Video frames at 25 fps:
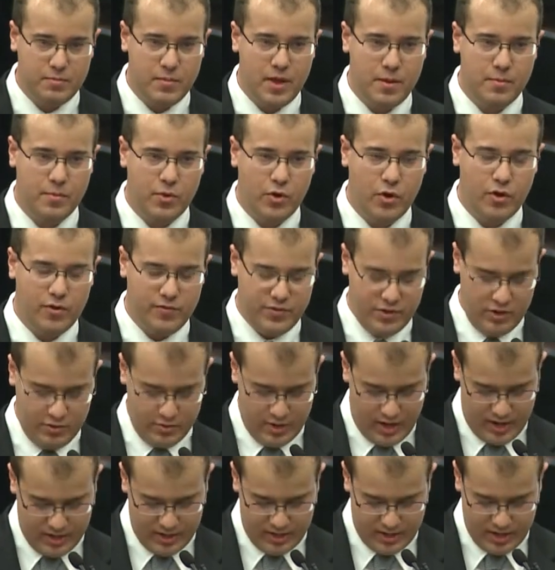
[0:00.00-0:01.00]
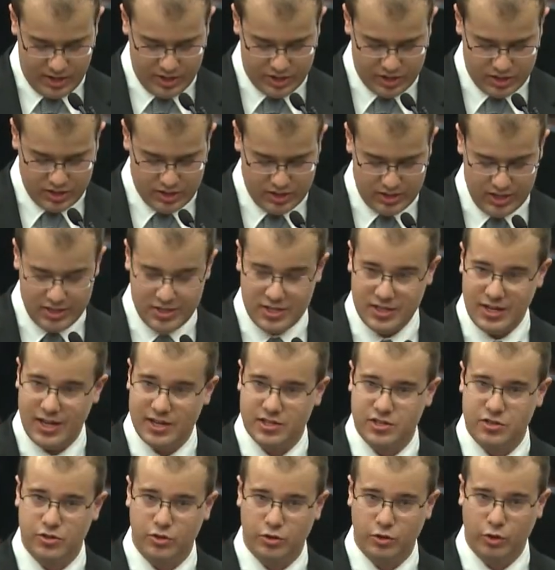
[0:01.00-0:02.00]
member of the United Nations
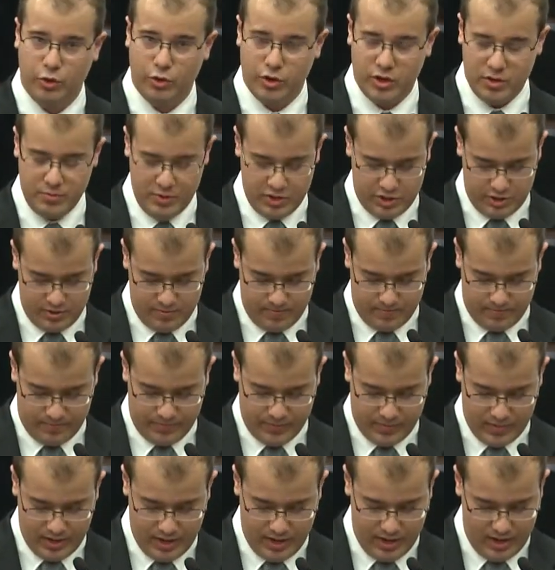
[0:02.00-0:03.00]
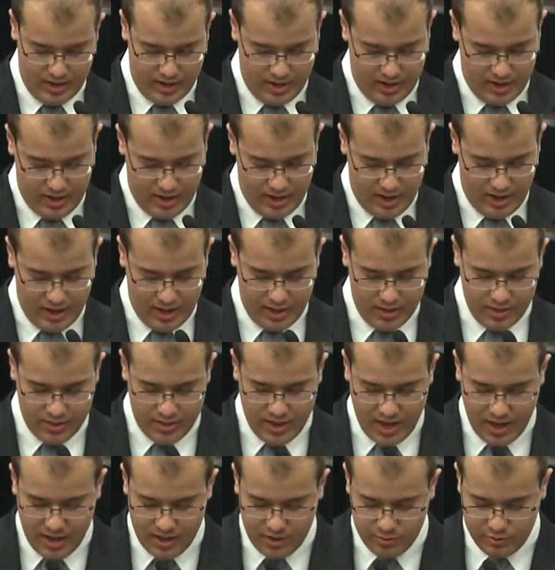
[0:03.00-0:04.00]
International Law Commission. Uh,
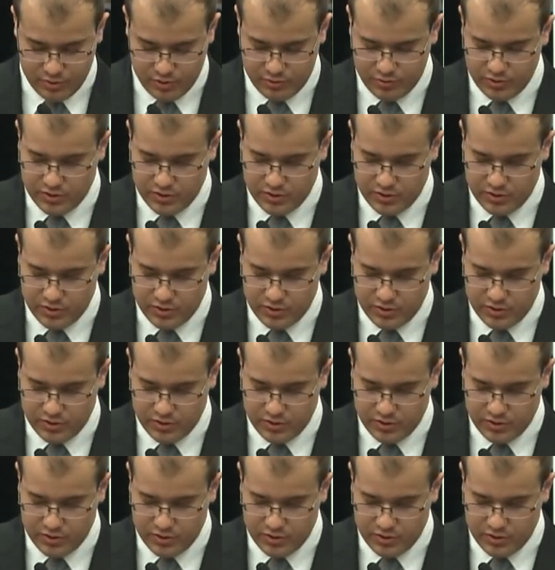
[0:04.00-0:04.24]
there, he was